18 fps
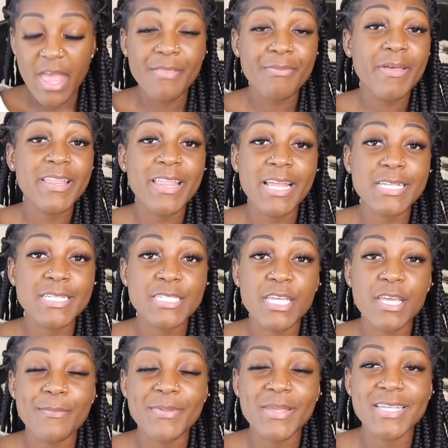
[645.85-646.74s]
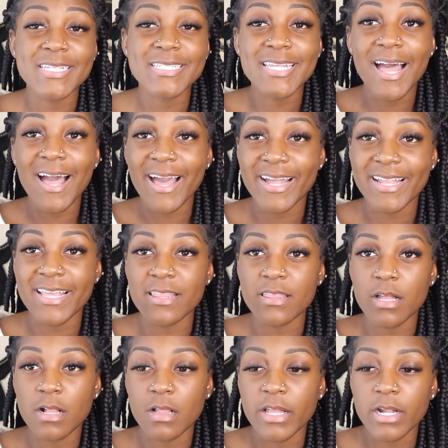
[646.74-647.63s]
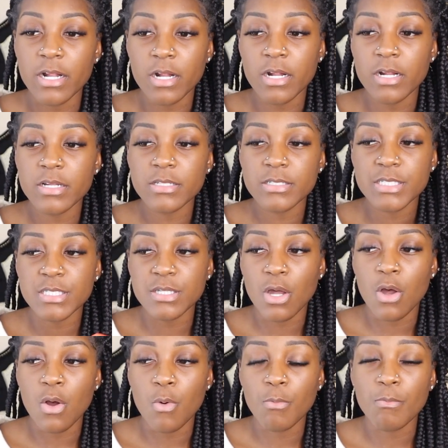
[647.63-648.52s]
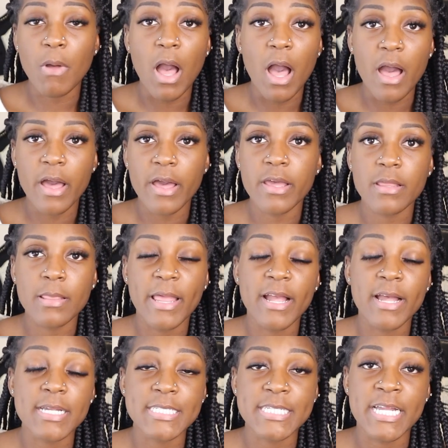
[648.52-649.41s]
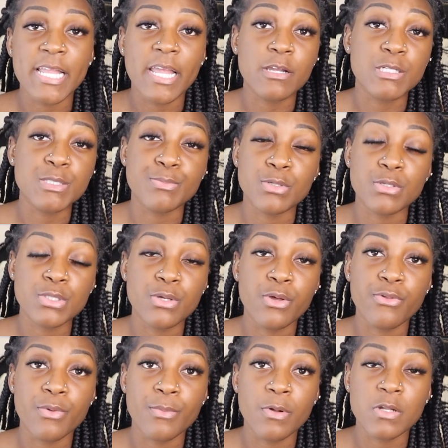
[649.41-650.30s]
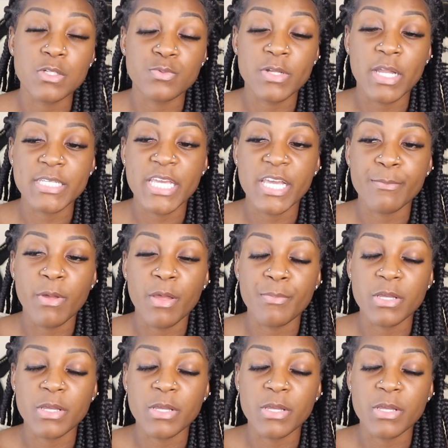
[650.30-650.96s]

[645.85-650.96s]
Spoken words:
And my next tip is hiding the clicker. So like I said, I use Bluetooth remotes when I take my